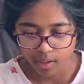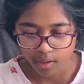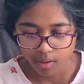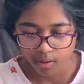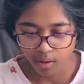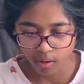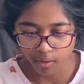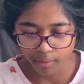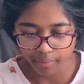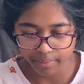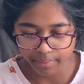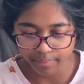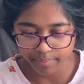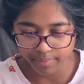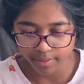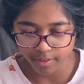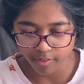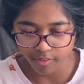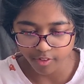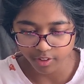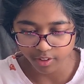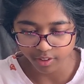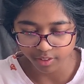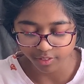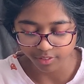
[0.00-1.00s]
columns of
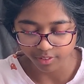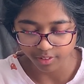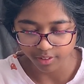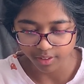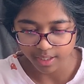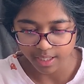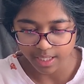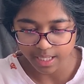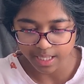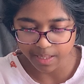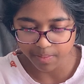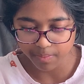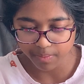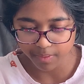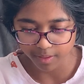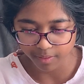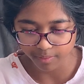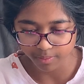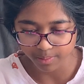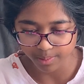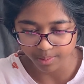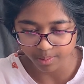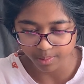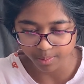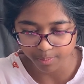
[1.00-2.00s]
silver, heaps
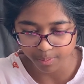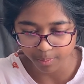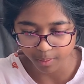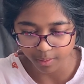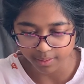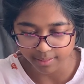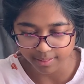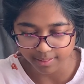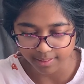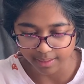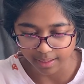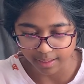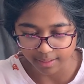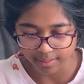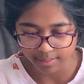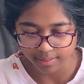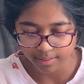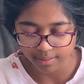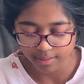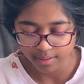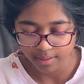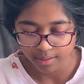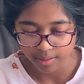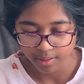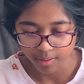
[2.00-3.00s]
of little bronze nuts.
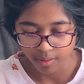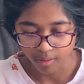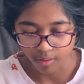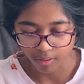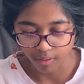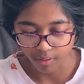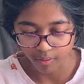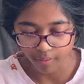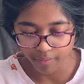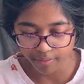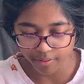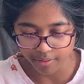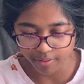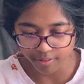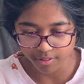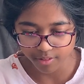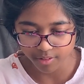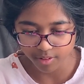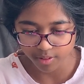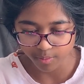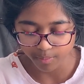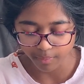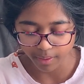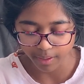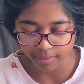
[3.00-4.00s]
All yours,
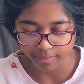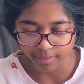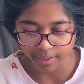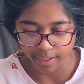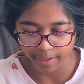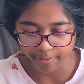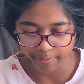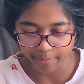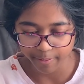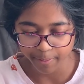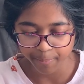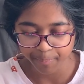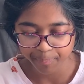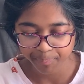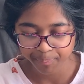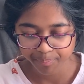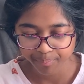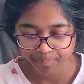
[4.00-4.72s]
smiled Hagrid.